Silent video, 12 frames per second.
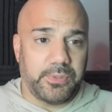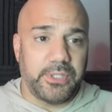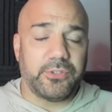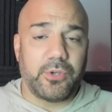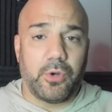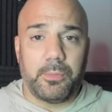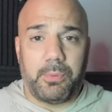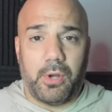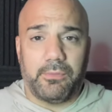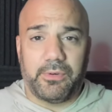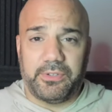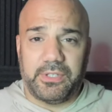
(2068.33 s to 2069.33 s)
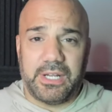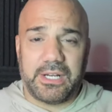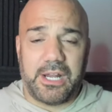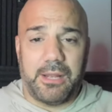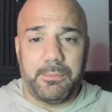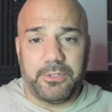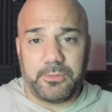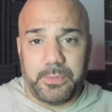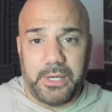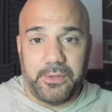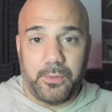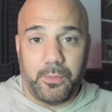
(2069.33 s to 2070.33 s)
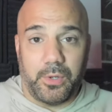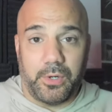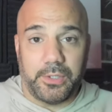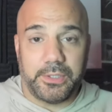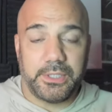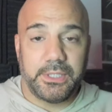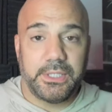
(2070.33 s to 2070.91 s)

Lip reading: Please go to paulverzi.com and spread the word.